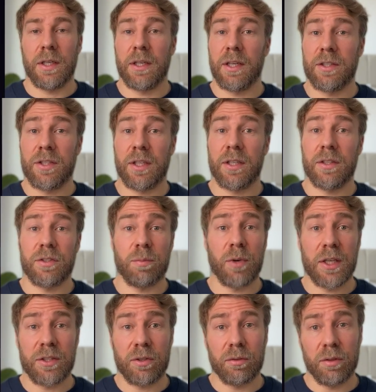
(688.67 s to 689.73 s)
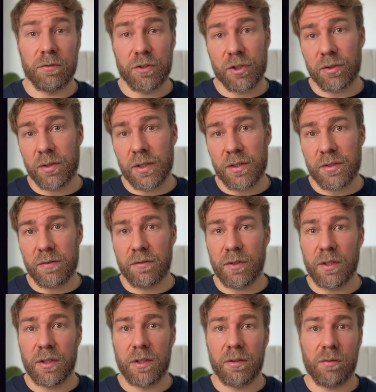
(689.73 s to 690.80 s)
NA10 is my tool of choice
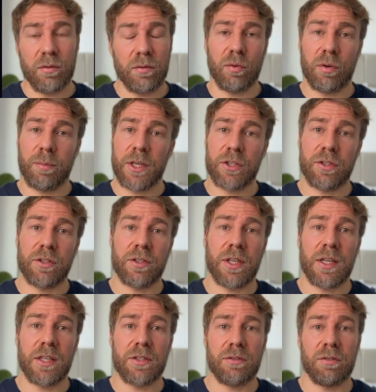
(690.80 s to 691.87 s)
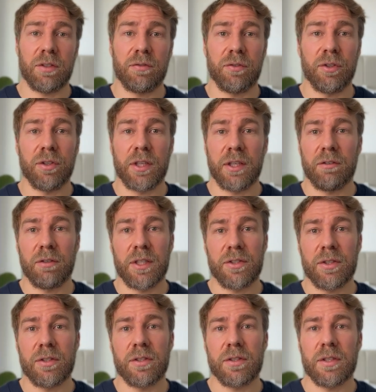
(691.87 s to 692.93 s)
for automation tasks for a few key
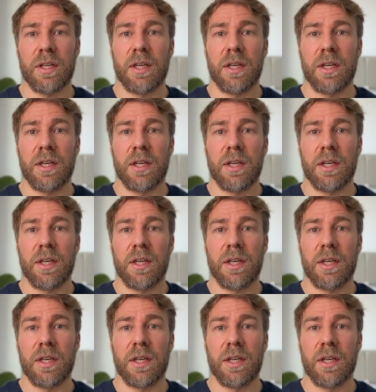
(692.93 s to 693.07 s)
reasons.